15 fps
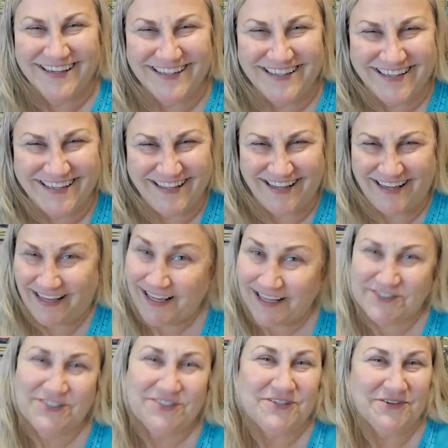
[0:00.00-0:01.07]
I
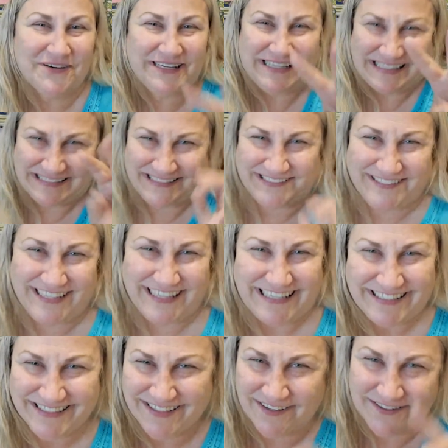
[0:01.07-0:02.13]
got two
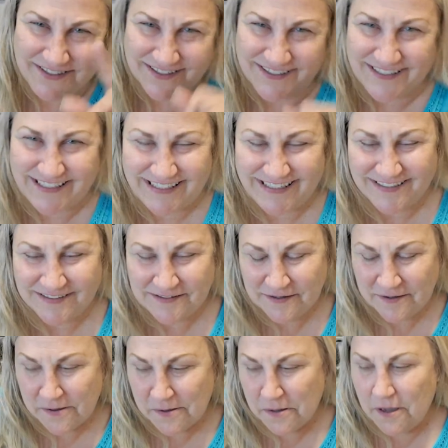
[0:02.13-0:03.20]
yesterday, so you're good.
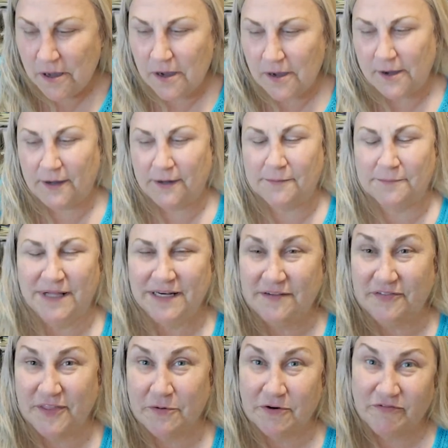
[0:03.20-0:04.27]
Um, and
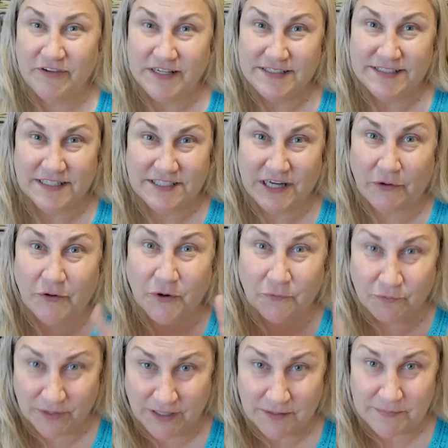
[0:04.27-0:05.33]
if they were vintage, I would
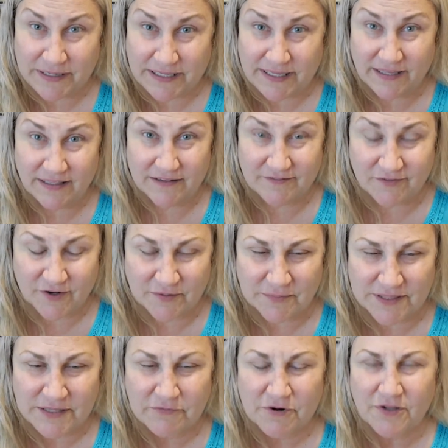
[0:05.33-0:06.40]
have really been killing for them,
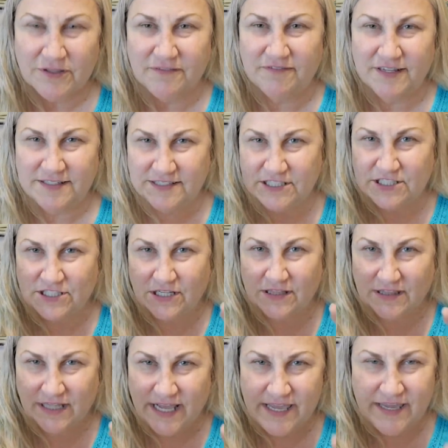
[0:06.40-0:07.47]
but they were only vintage
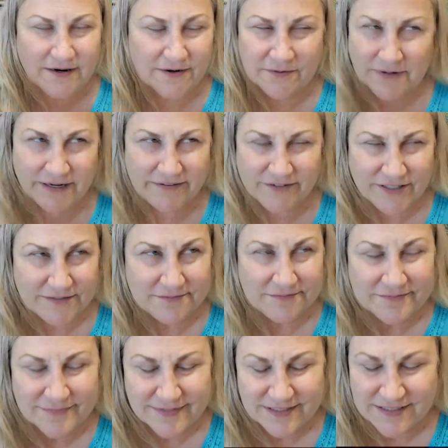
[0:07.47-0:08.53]
like or whatever.
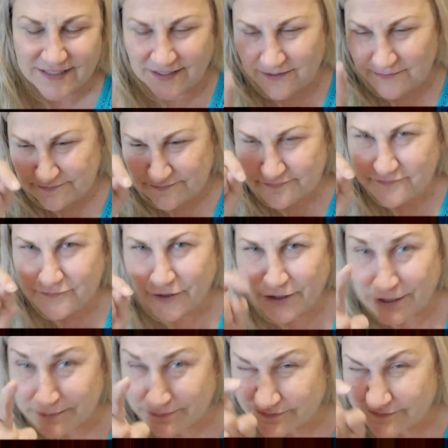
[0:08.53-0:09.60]
So we're
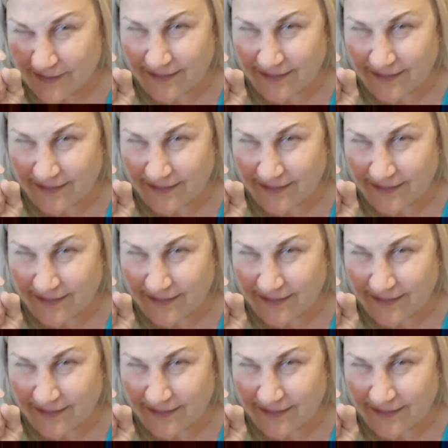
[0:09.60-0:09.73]
good.